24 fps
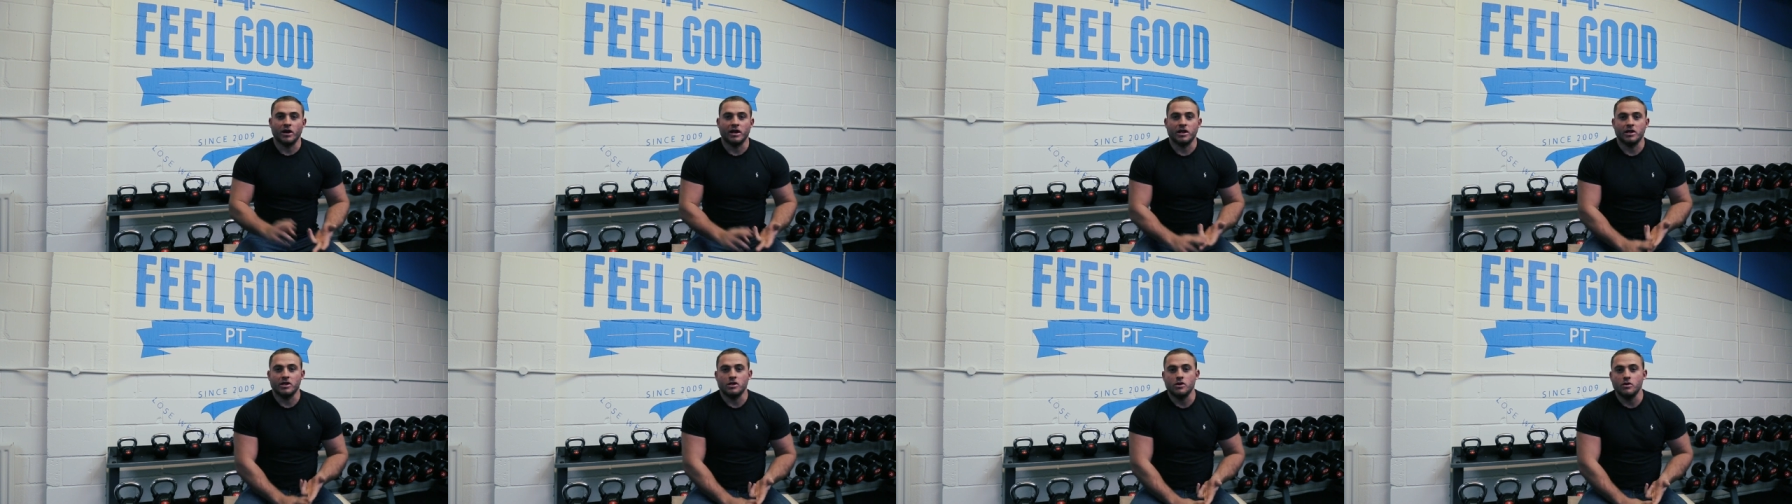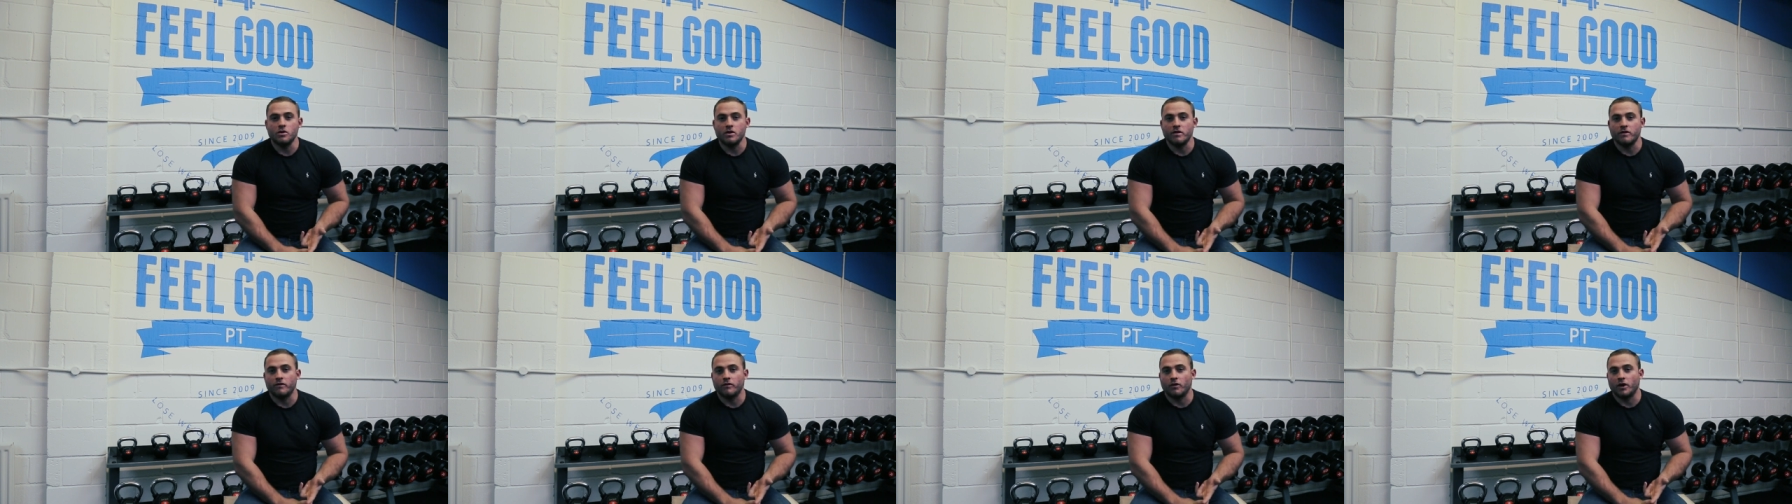creating a
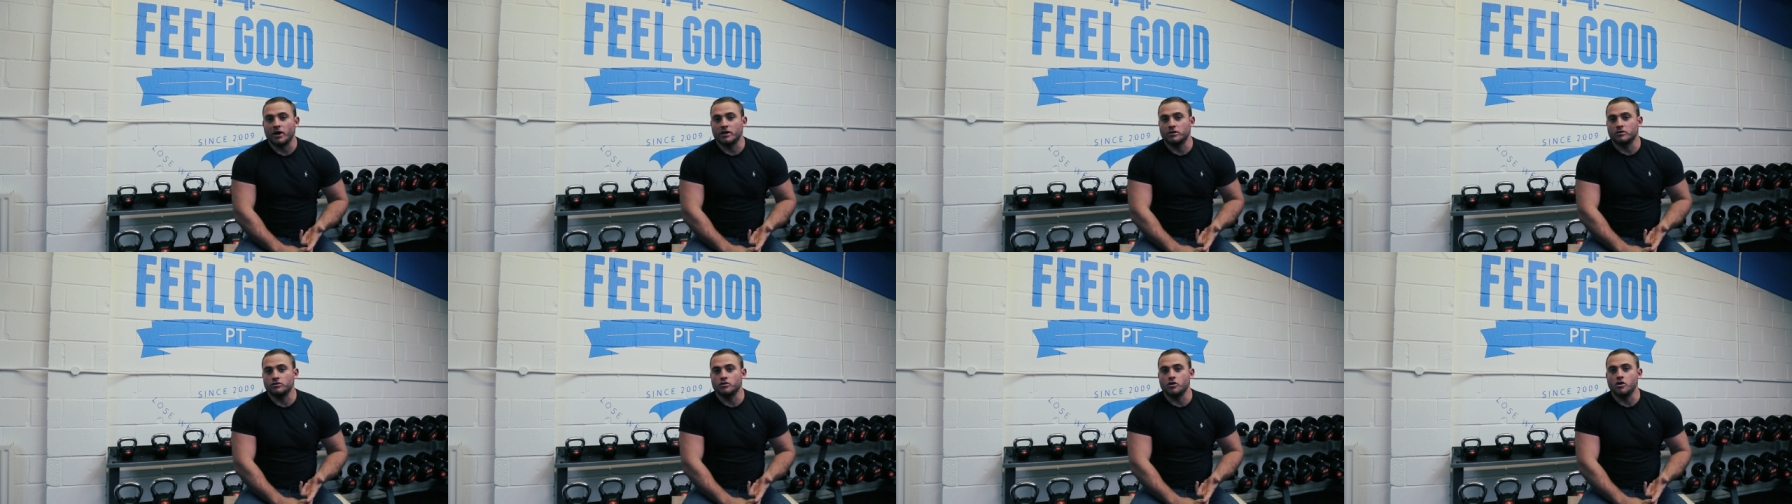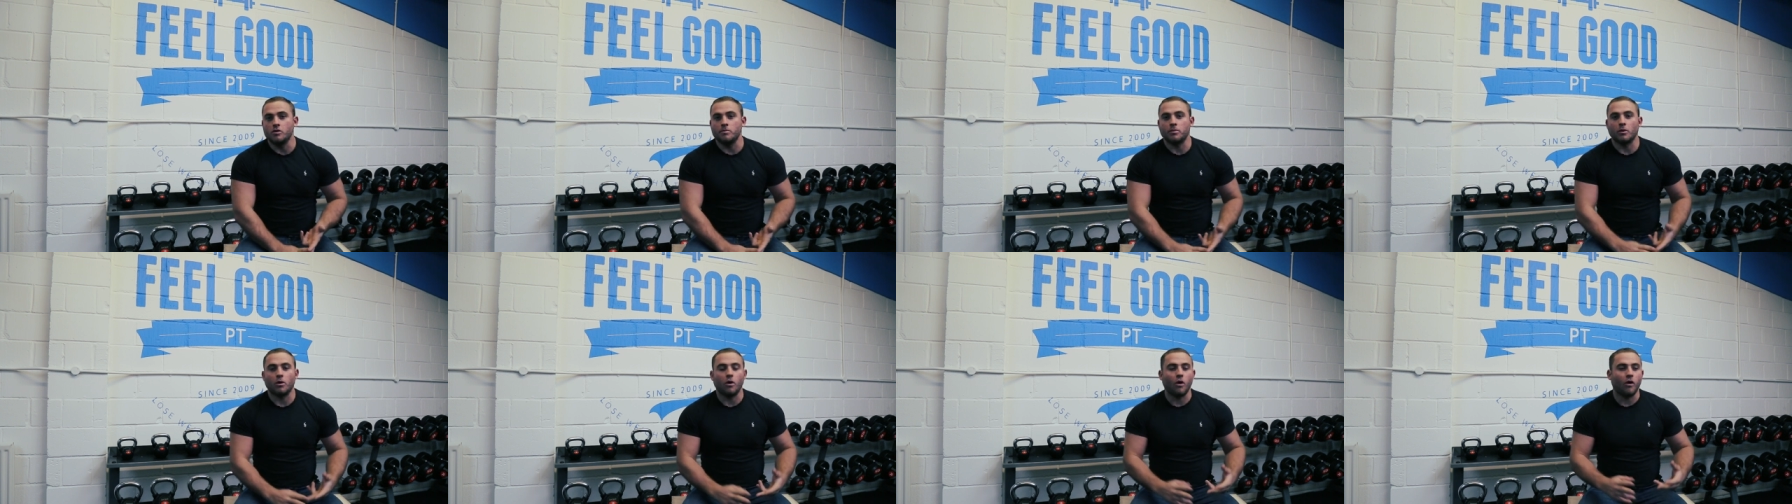unified
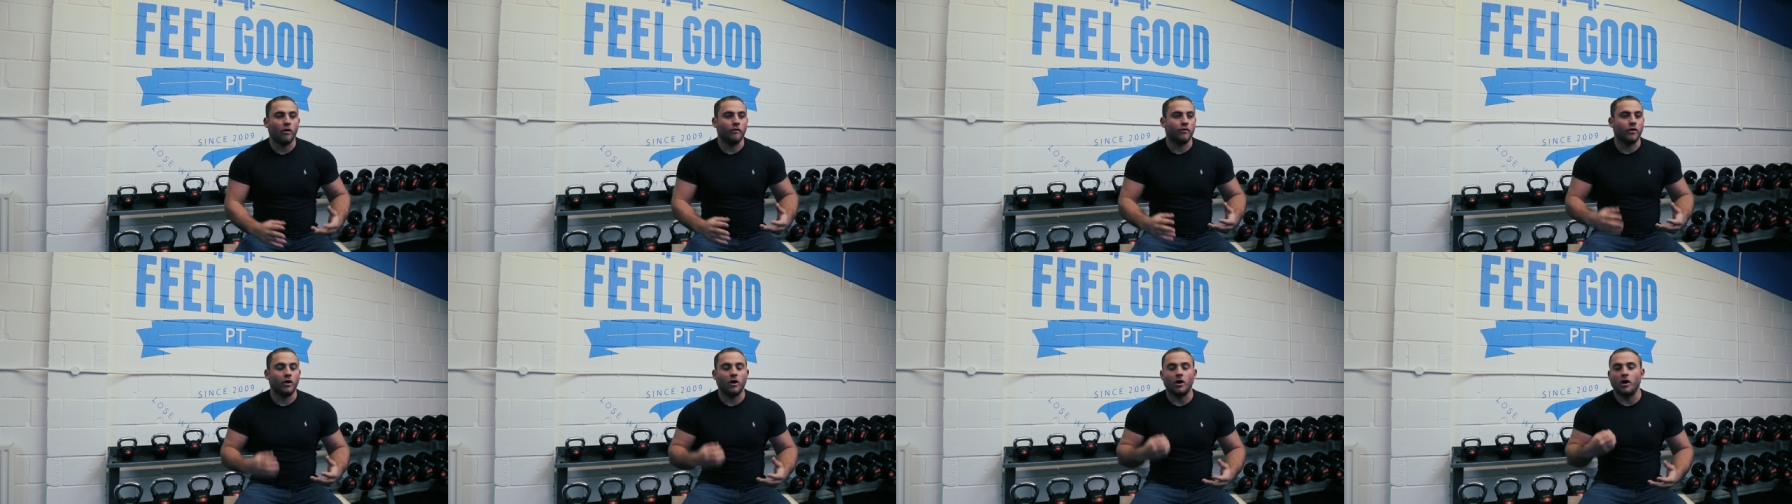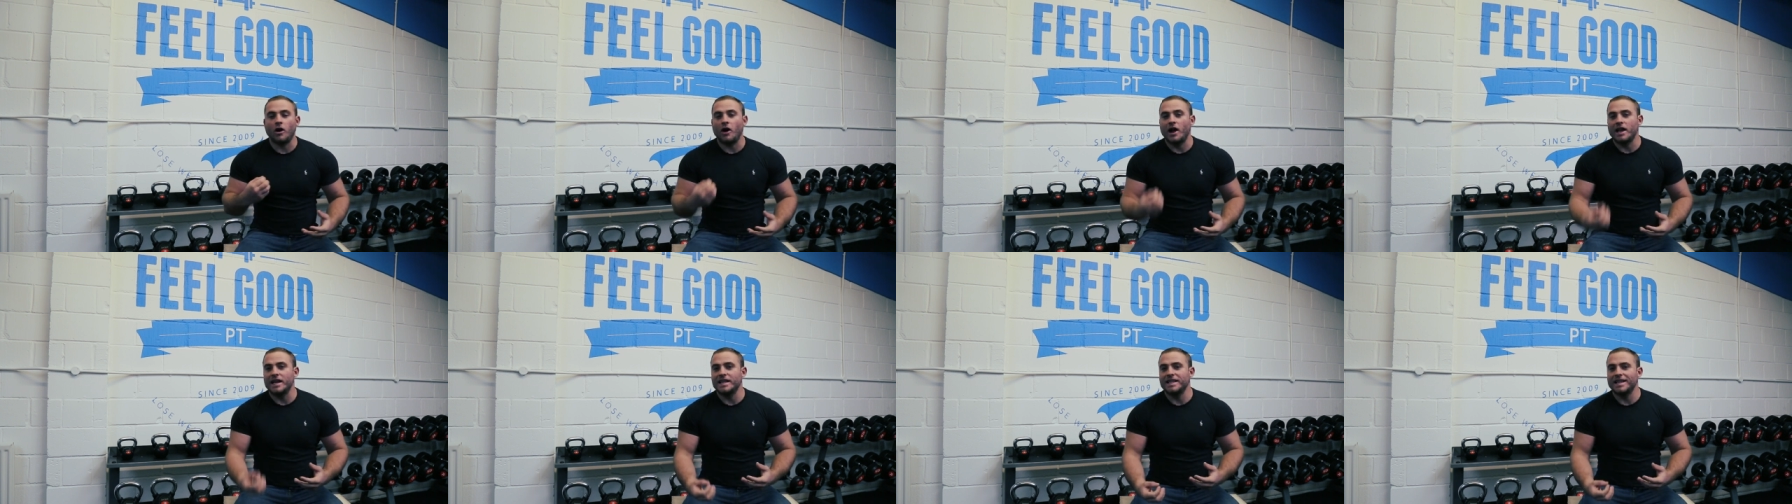group of
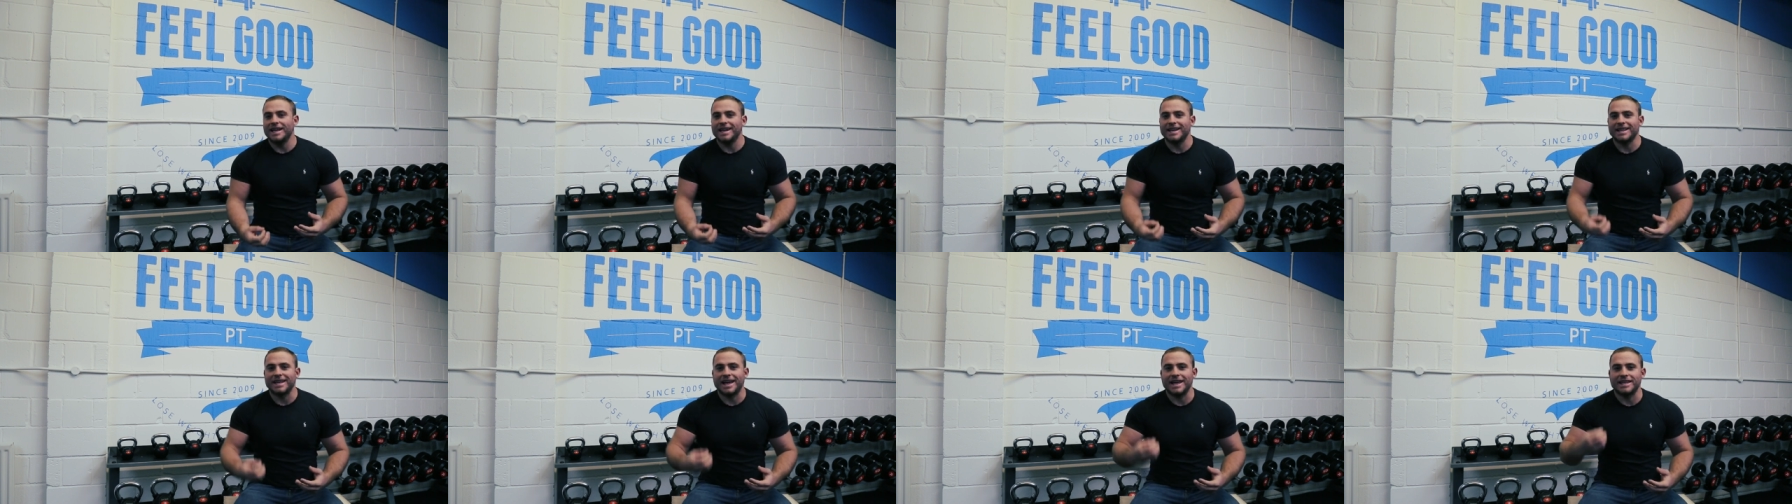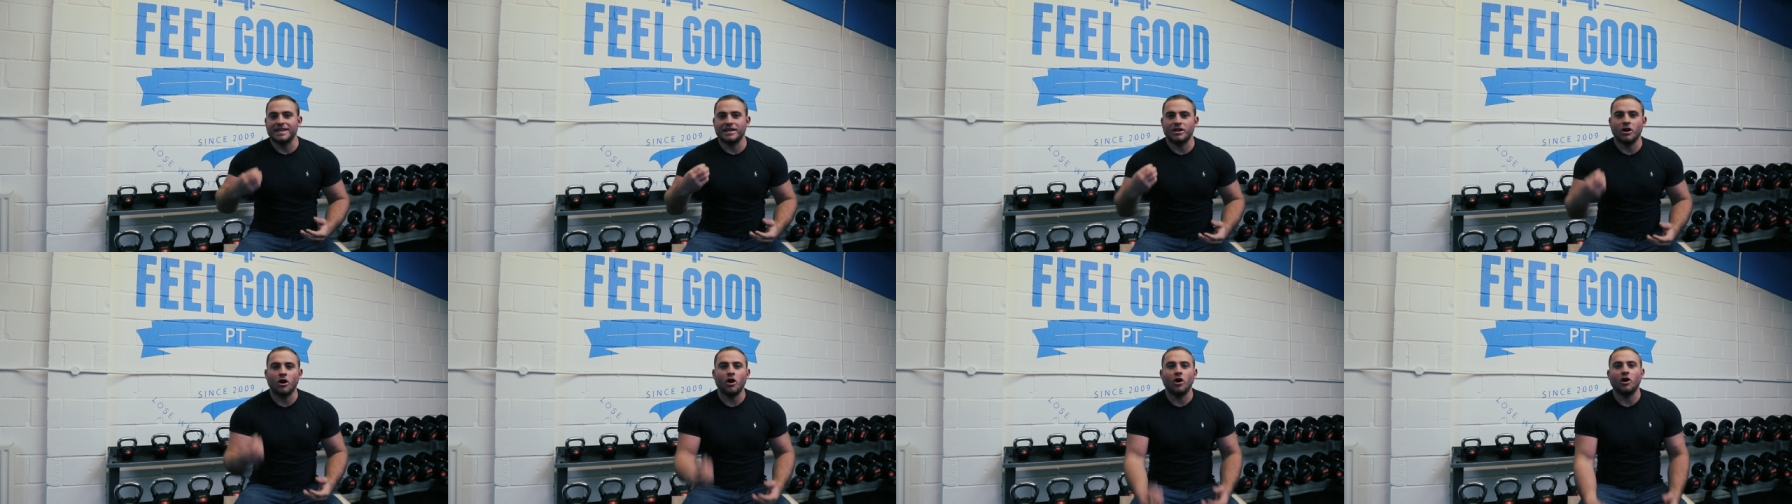highly
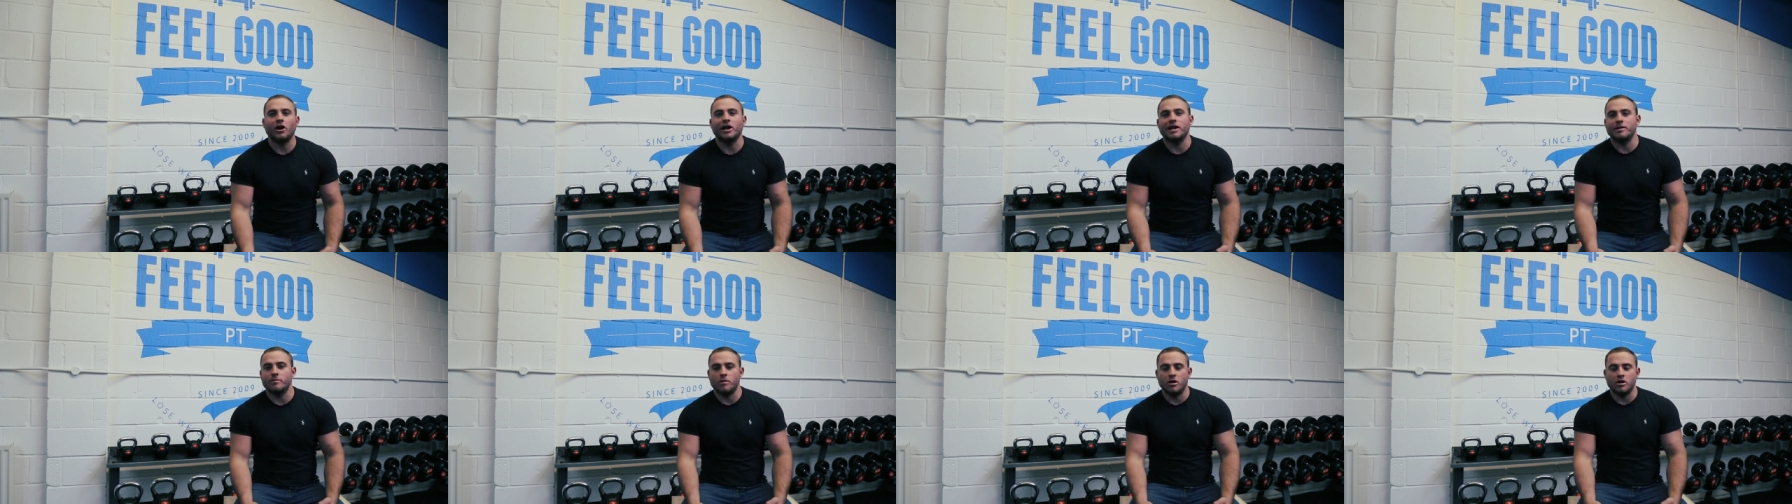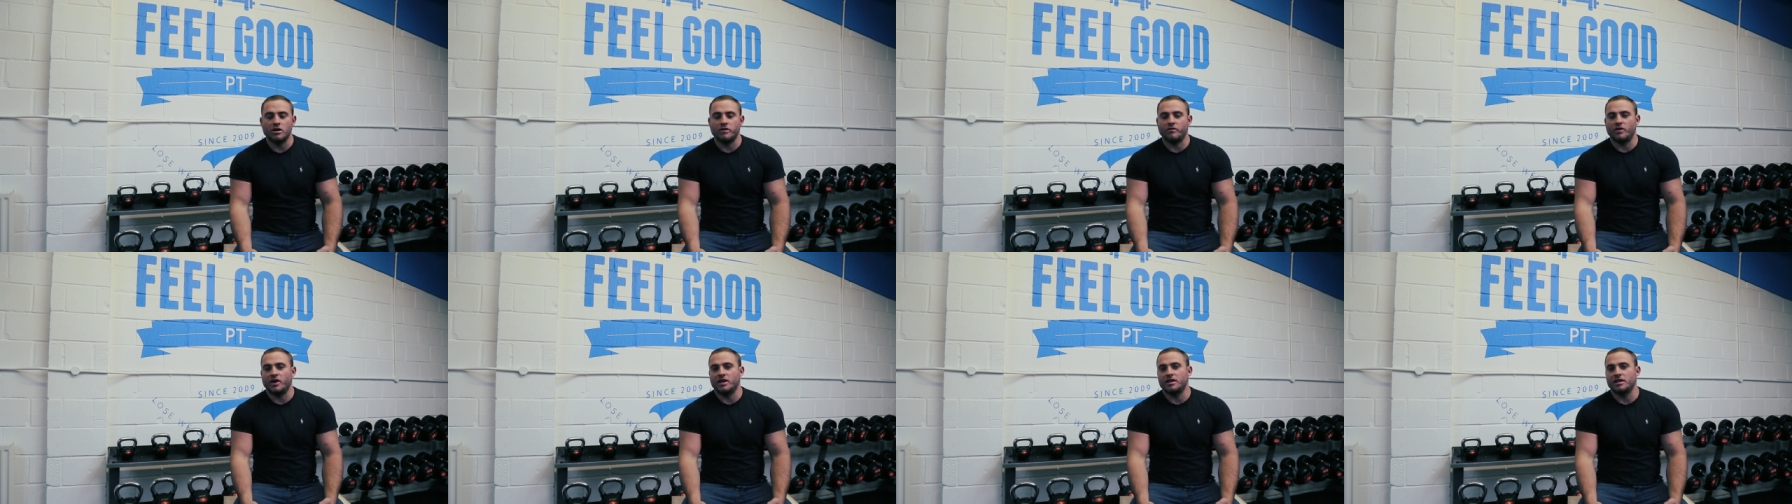dedicated, highly
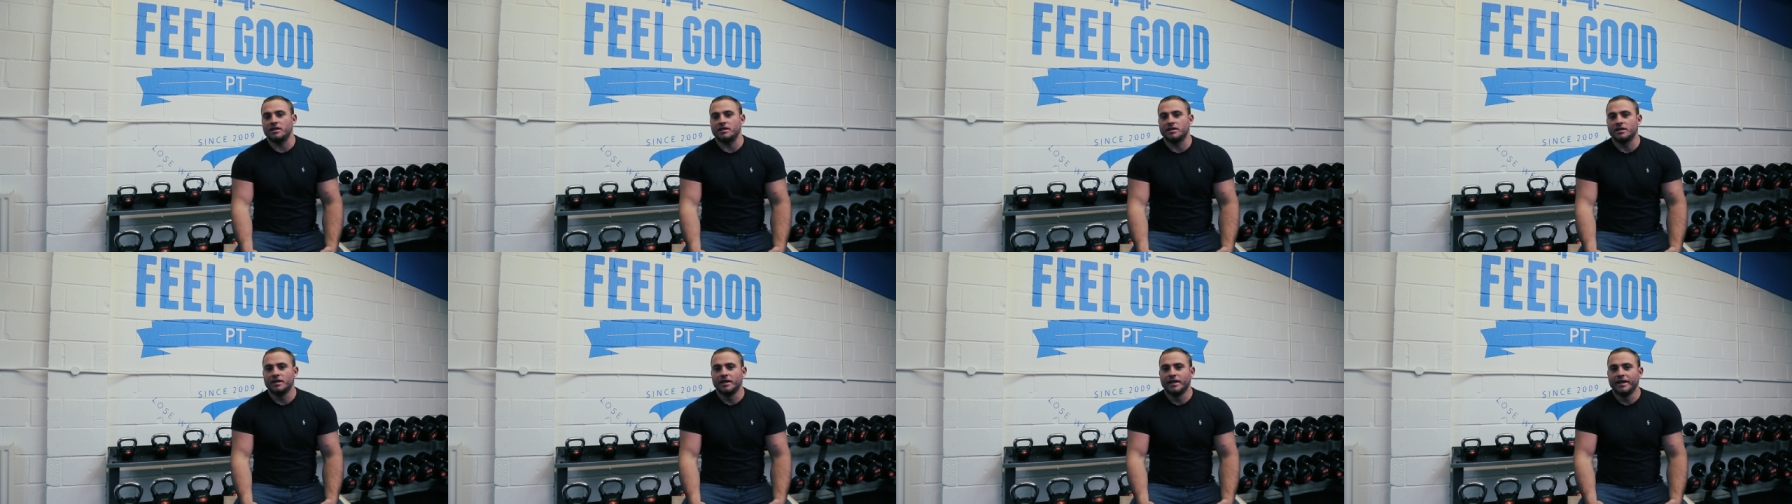motivated